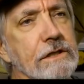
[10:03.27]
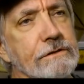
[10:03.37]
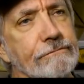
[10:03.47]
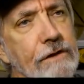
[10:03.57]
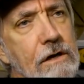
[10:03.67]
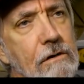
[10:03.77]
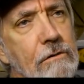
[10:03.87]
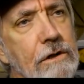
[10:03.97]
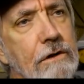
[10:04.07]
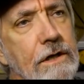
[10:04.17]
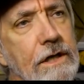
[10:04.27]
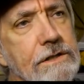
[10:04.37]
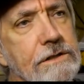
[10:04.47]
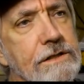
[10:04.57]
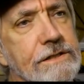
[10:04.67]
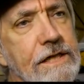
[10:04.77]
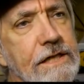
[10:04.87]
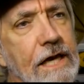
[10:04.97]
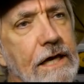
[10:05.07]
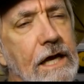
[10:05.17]
at this flow, you can easily see
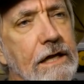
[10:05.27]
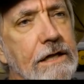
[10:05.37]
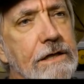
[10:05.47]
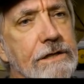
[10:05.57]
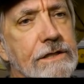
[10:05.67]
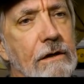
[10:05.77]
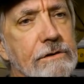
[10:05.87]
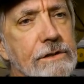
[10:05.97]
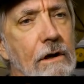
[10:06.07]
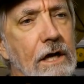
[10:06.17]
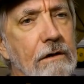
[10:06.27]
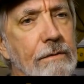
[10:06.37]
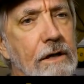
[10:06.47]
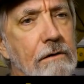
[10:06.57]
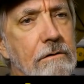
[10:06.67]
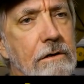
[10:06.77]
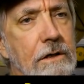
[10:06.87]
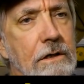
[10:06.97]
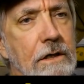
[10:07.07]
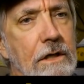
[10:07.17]
that kind of condition I was talking about.
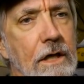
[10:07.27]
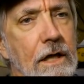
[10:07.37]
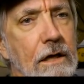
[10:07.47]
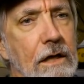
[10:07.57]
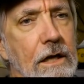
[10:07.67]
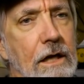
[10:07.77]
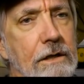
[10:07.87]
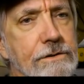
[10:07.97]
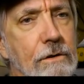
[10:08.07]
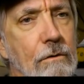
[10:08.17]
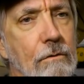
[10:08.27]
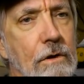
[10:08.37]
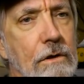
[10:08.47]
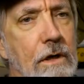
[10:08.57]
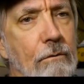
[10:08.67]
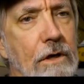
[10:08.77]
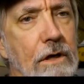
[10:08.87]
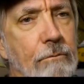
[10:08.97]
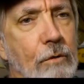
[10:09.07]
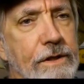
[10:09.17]
And, and so I wanted
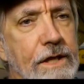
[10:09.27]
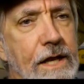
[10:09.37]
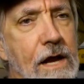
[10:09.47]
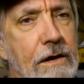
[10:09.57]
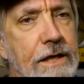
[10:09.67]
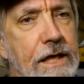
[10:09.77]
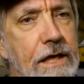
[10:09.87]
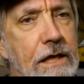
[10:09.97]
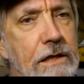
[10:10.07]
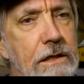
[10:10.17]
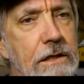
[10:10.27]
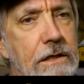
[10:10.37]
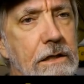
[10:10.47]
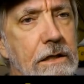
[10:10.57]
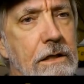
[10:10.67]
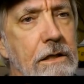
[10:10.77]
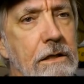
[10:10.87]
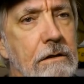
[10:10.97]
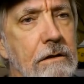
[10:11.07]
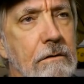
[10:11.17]
to point that out again,
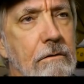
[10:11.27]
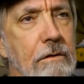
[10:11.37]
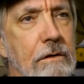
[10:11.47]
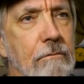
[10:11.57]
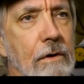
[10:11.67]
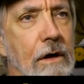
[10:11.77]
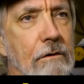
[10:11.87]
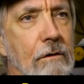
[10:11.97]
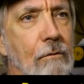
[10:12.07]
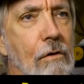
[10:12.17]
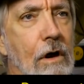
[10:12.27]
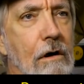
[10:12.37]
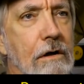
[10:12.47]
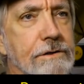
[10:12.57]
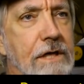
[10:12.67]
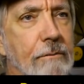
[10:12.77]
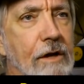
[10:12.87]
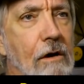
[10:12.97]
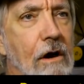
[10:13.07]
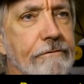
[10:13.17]
where the water is
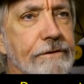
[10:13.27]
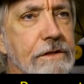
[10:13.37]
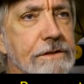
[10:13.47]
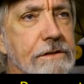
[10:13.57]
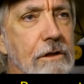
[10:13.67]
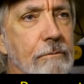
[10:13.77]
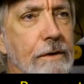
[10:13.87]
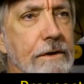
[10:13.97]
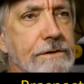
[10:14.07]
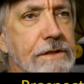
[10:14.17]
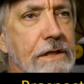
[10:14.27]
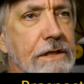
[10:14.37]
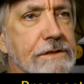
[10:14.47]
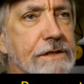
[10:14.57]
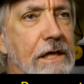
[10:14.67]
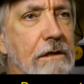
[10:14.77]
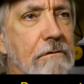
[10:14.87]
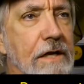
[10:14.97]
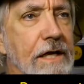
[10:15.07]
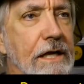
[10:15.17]
coming off of this slope. You can see it
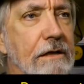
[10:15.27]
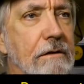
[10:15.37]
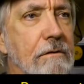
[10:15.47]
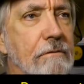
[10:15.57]
accelerate